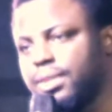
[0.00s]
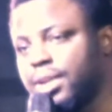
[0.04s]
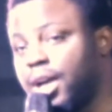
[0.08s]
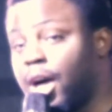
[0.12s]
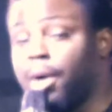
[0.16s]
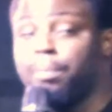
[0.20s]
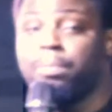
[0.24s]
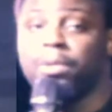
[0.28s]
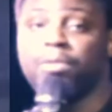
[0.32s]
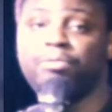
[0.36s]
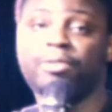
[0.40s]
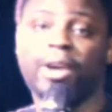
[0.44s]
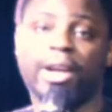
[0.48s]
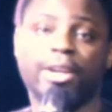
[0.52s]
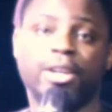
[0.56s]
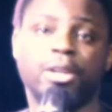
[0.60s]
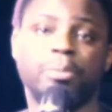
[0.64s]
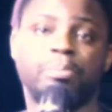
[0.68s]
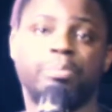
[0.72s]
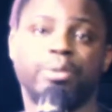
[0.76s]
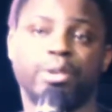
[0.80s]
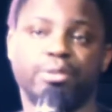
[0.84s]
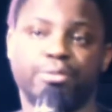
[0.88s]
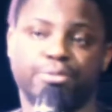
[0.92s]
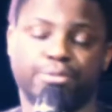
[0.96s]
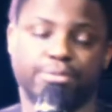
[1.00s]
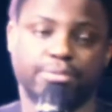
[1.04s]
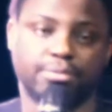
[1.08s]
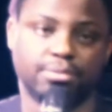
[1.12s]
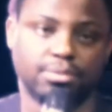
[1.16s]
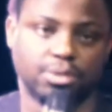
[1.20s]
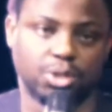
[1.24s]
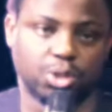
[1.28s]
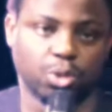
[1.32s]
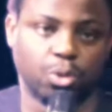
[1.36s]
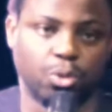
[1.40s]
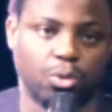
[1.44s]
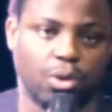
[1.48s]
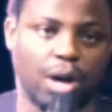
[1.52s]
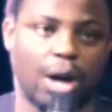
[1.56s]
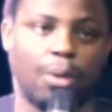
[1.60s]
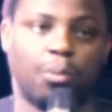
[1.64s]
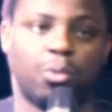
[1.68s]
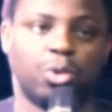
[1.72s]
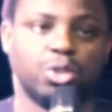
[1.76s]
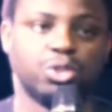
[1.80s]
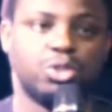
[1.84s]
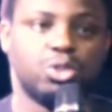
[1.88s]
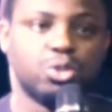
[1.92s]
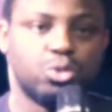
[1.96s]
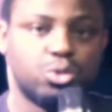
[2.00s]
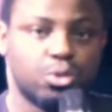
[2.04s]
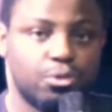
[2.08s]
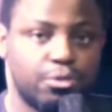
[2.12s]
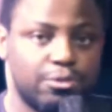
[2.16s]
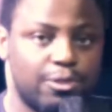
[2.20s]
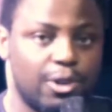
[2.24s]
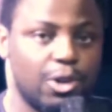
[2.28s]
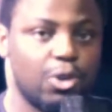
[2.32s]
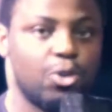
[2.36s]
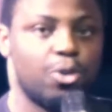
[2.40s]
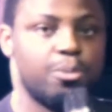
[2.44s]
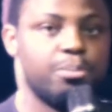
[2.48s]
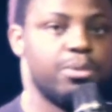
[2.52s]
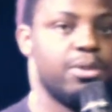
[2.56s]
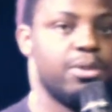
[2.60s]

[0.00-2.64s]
I'll be very brief, so I want you to follow